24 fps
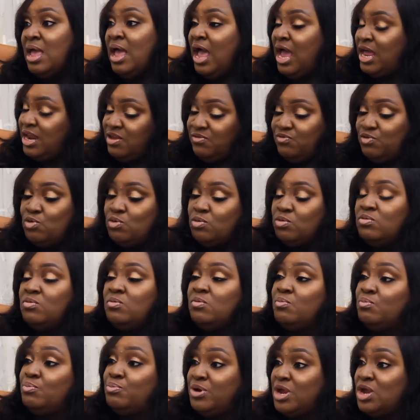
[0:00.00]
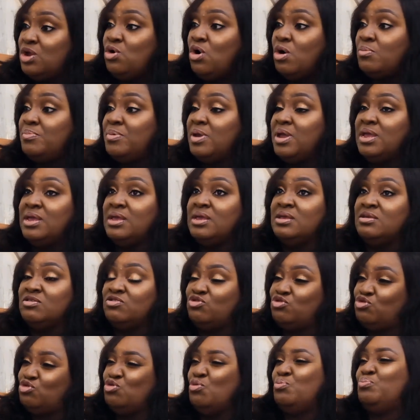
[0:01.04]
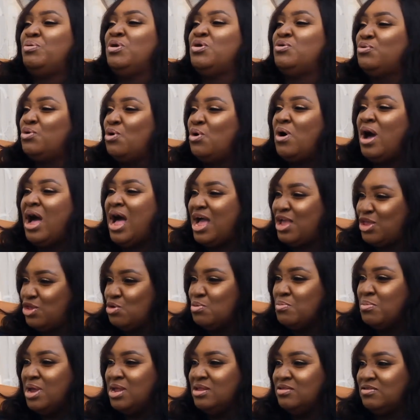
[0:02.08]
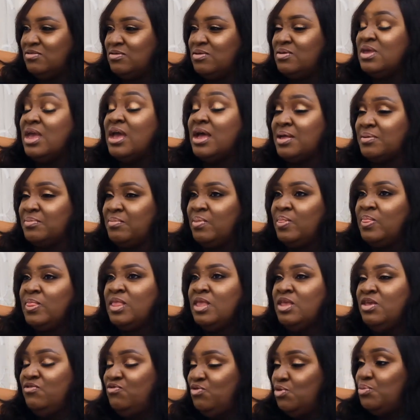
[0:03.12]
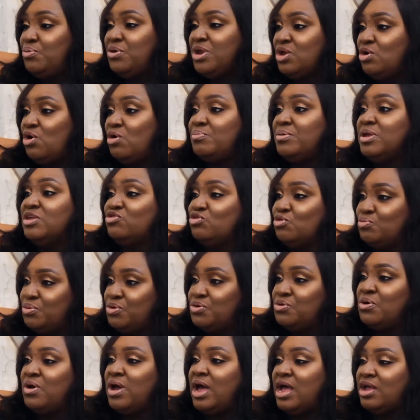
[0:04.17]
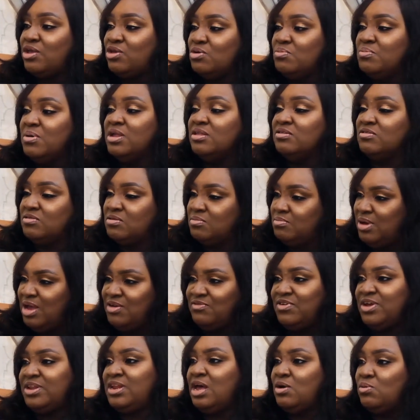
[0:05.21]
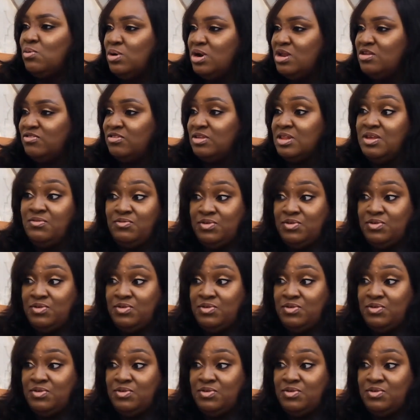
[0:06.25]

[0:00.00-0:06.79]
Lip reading: And if you bring up a superior argument, if you bring up a superior argument, my father will listen,